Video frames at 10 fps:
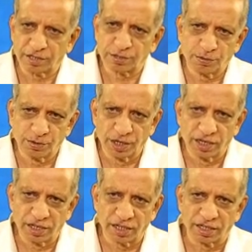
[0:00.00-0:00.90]

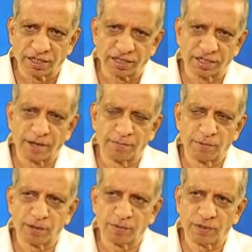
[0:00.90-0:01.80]
student is
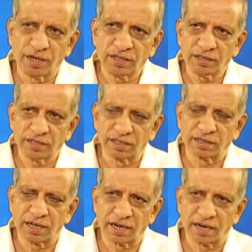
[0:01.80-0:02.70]
number 1
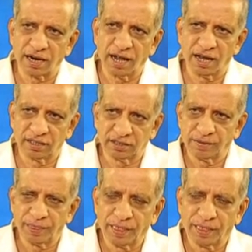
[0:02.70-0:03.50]
in the class,